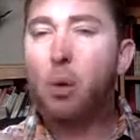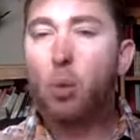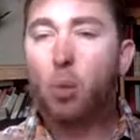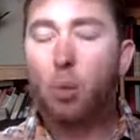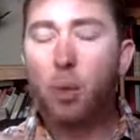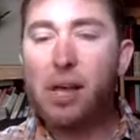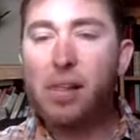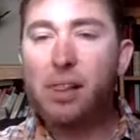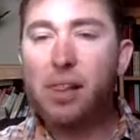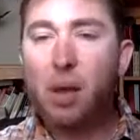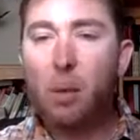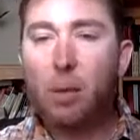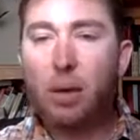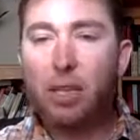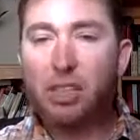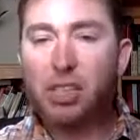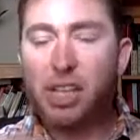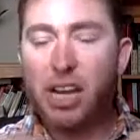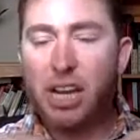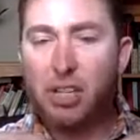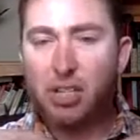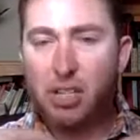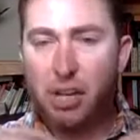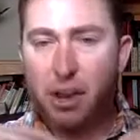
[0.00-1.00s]
Really, what
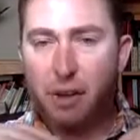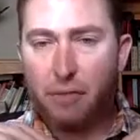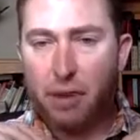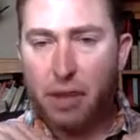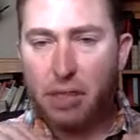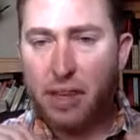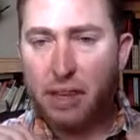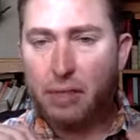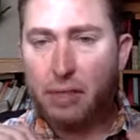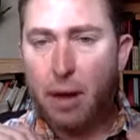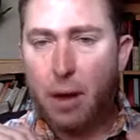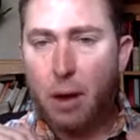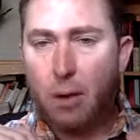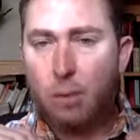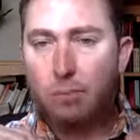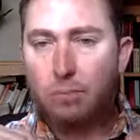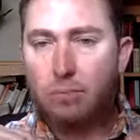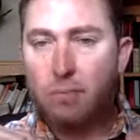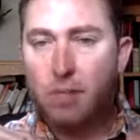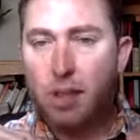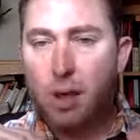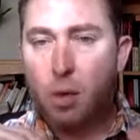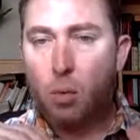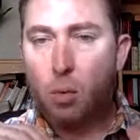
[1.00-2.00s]
changed everything, though,
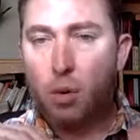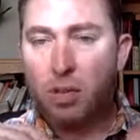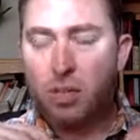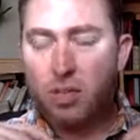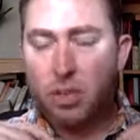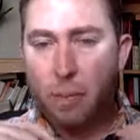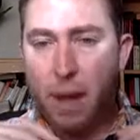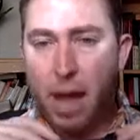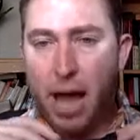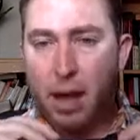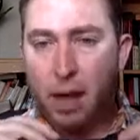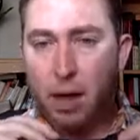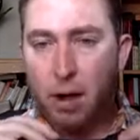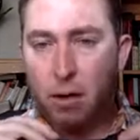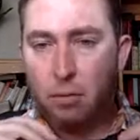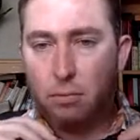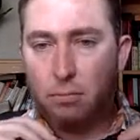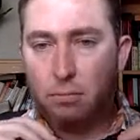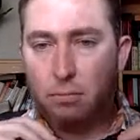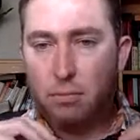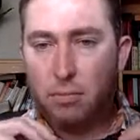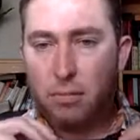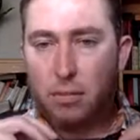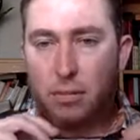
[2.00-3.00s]
was tobacco
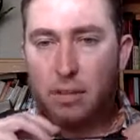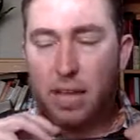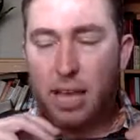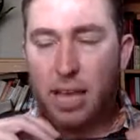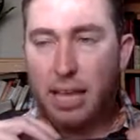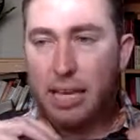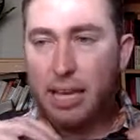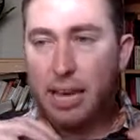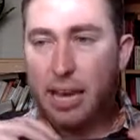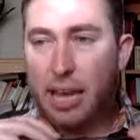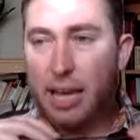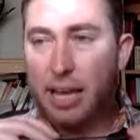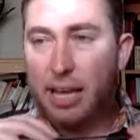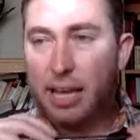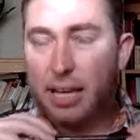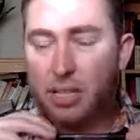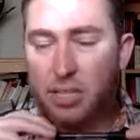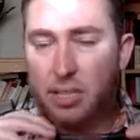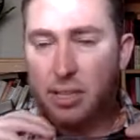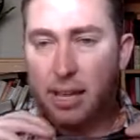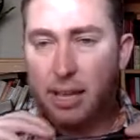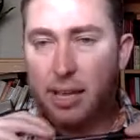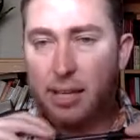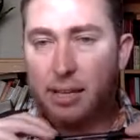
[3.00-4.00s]
in
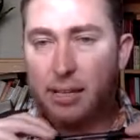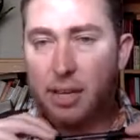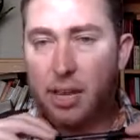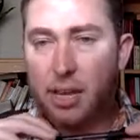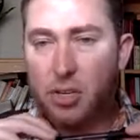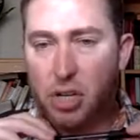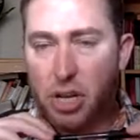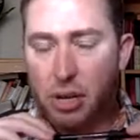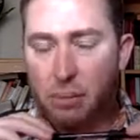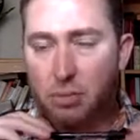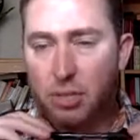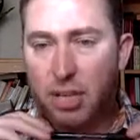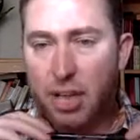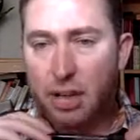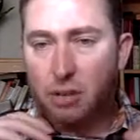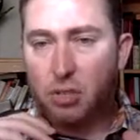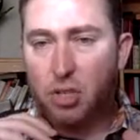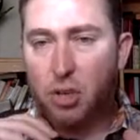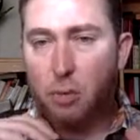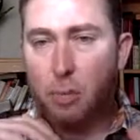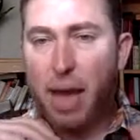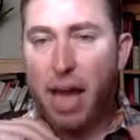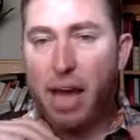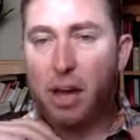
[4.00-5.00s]
Jamestown.
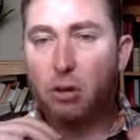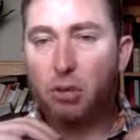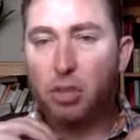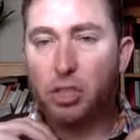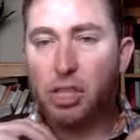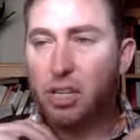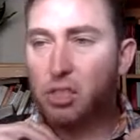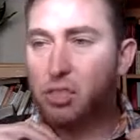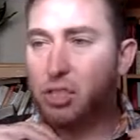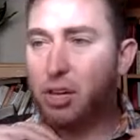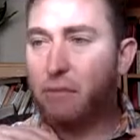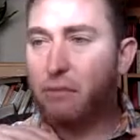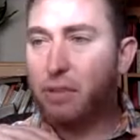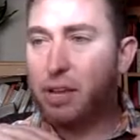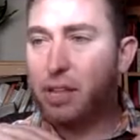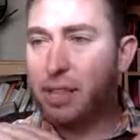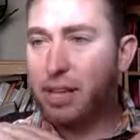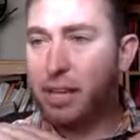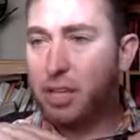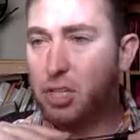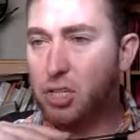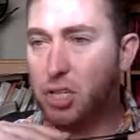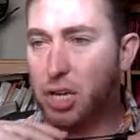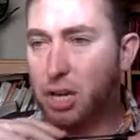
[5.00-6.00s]
Tobacco changed
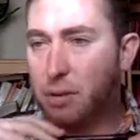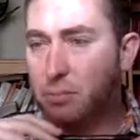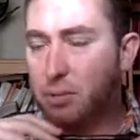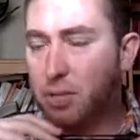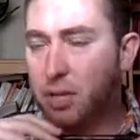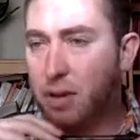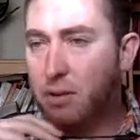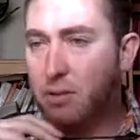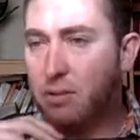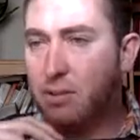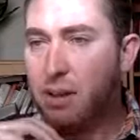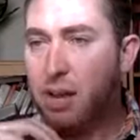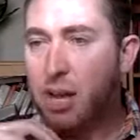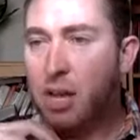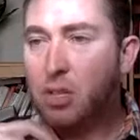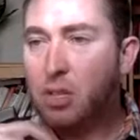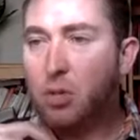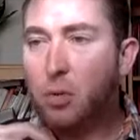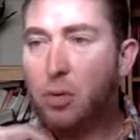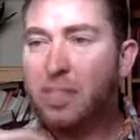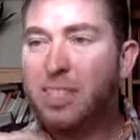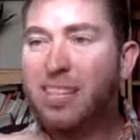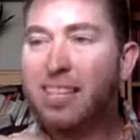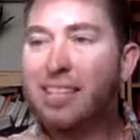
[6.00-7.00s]
everything in Jamestown.
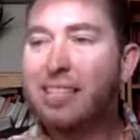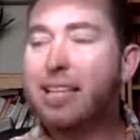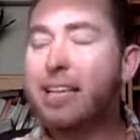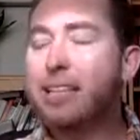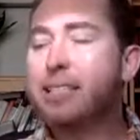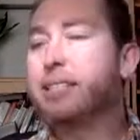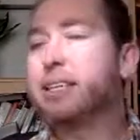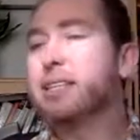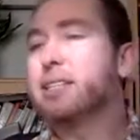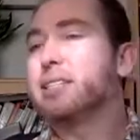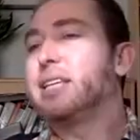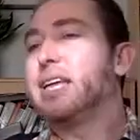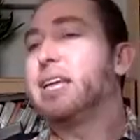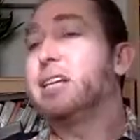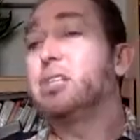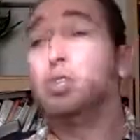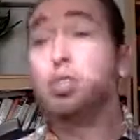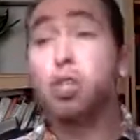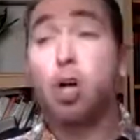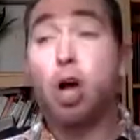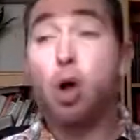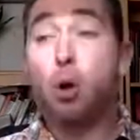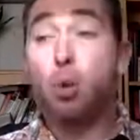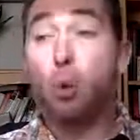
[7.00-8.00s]
So in 1616,
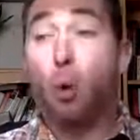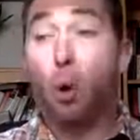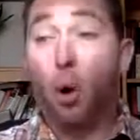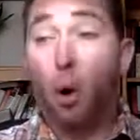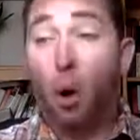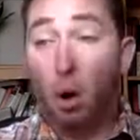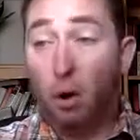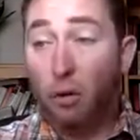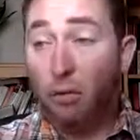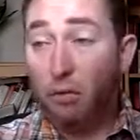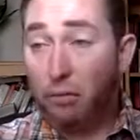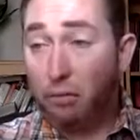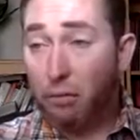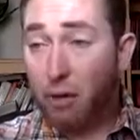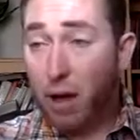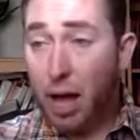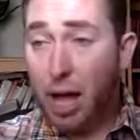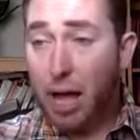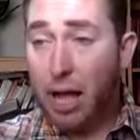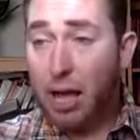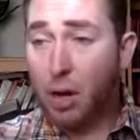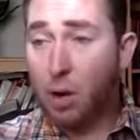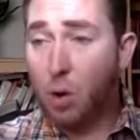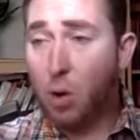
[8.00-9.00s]
John Rolfe
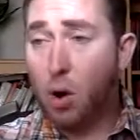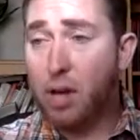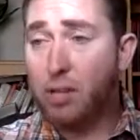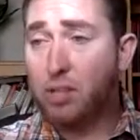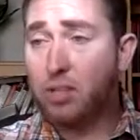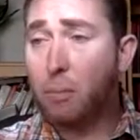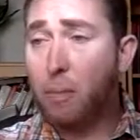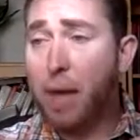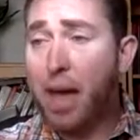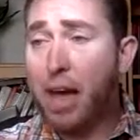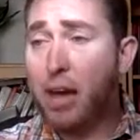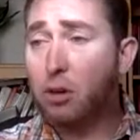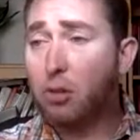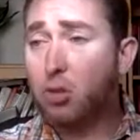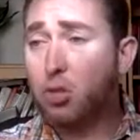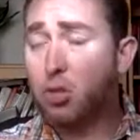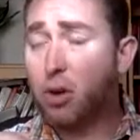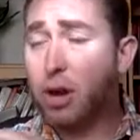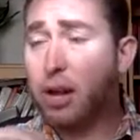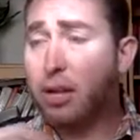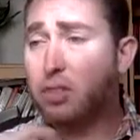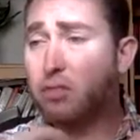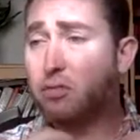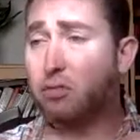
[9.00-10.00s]
crossed tobacco
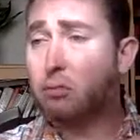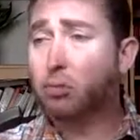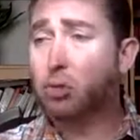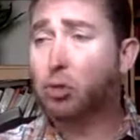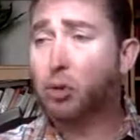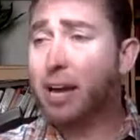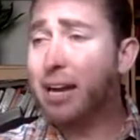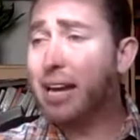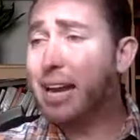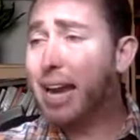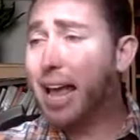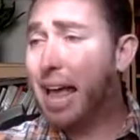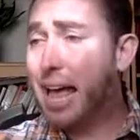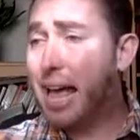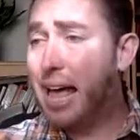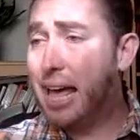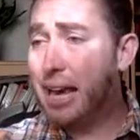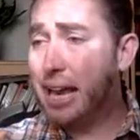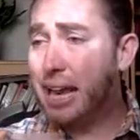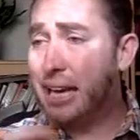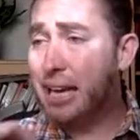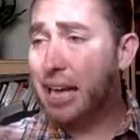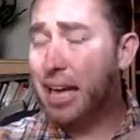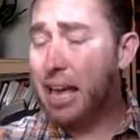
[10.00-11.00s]
strains from Trinidad
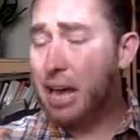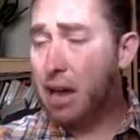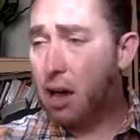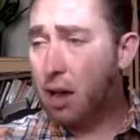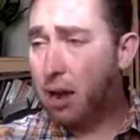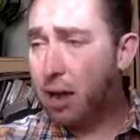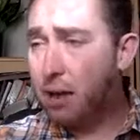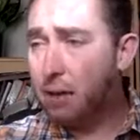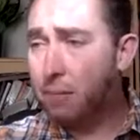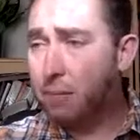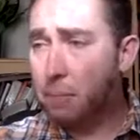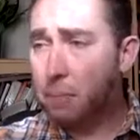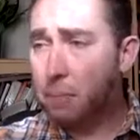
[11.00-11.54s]
and Guyana